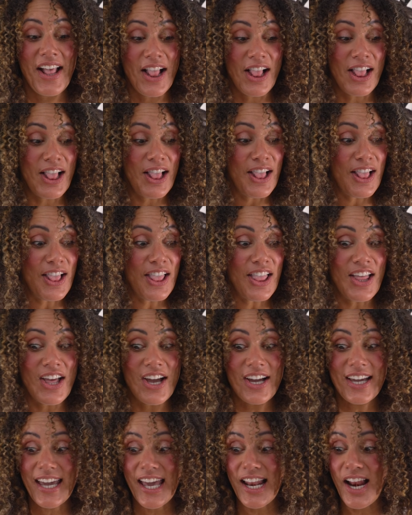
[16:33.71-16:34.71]

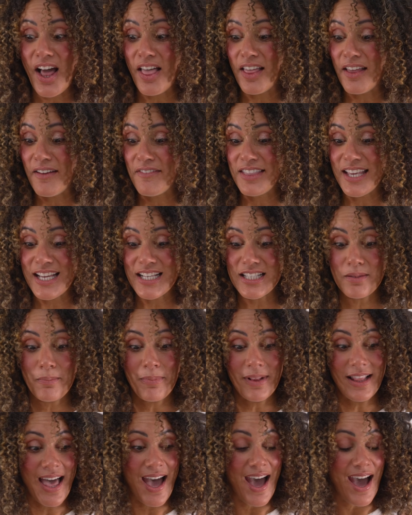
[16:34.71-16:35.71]
Look at all of these
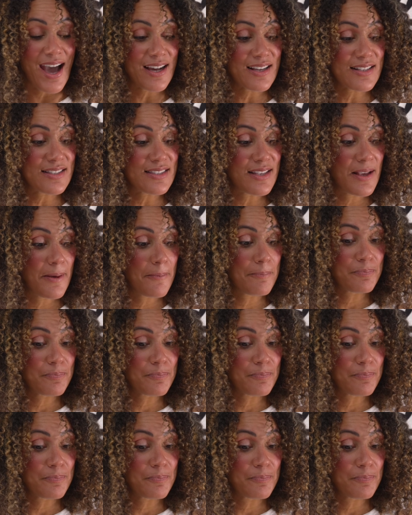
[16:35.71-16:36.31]
blocks.